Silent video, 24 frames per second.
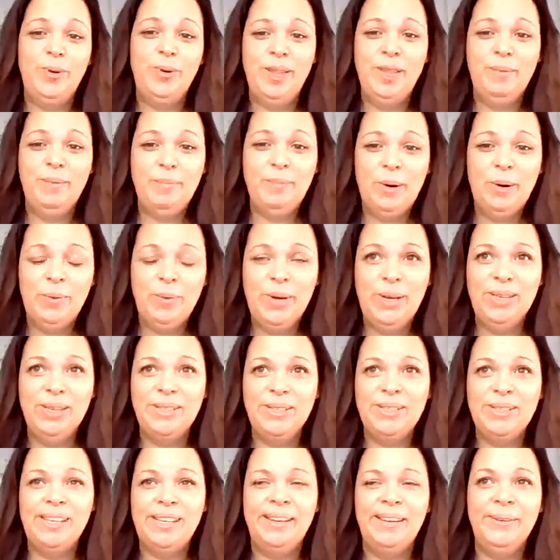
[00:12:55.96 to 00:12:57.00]
within my
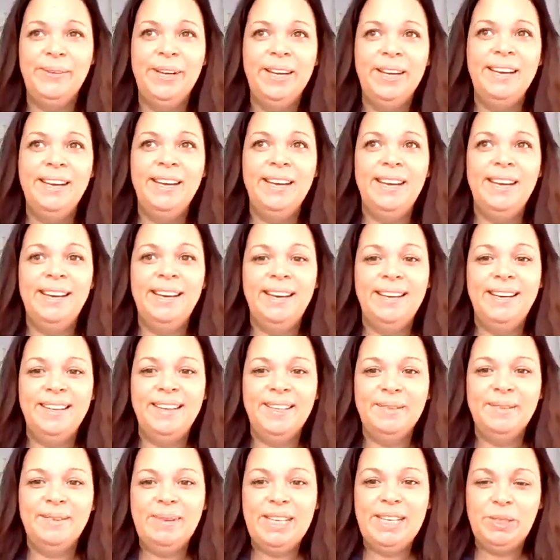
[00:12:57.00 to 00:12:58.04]
work. So
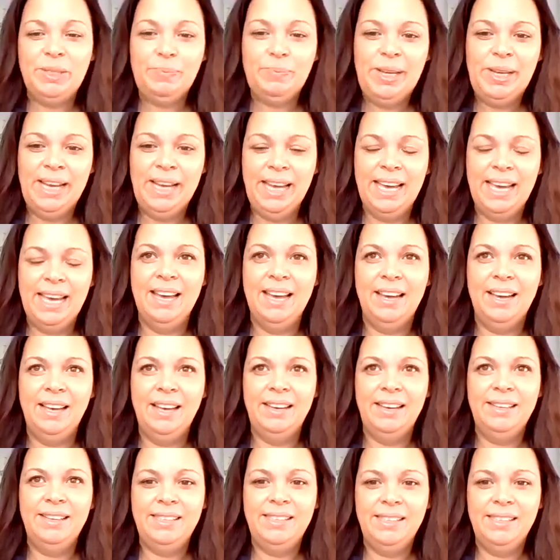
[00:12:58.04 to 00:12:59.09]
it's being
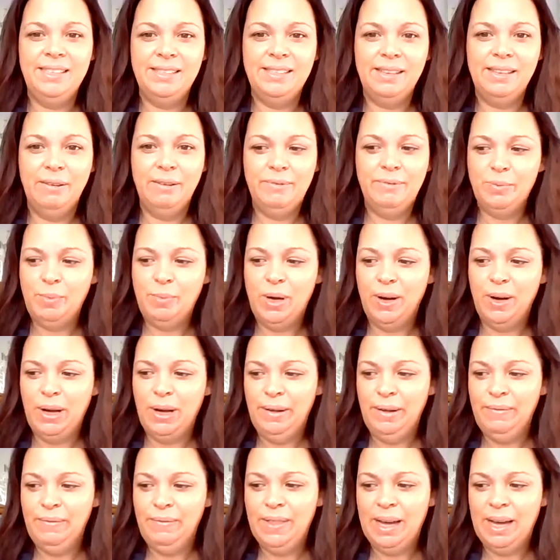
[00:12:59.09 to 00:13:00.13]
kind to yourself as
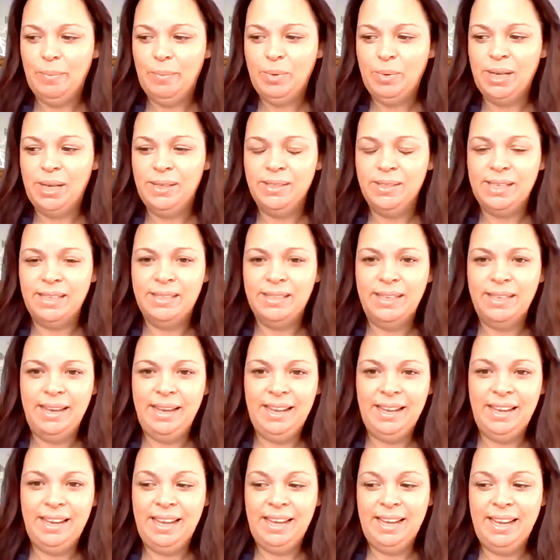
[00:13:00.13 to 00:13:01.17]
part of that process, and
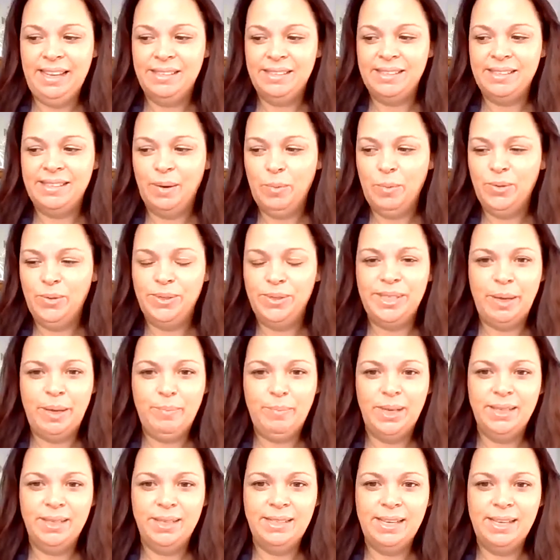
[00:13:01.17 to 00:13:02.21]
it is that one step
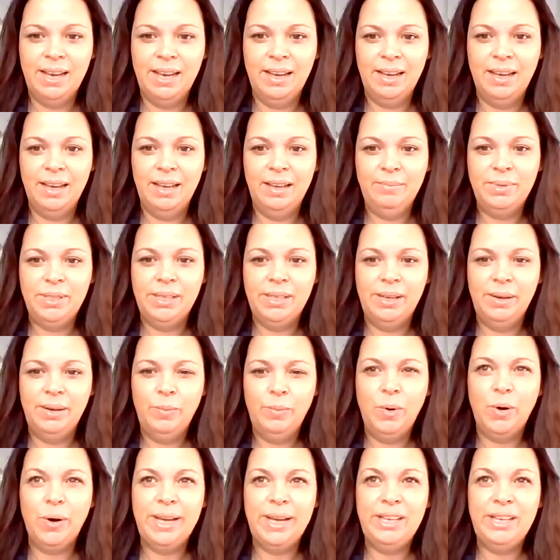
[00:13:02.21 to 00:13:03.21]
at a time. So what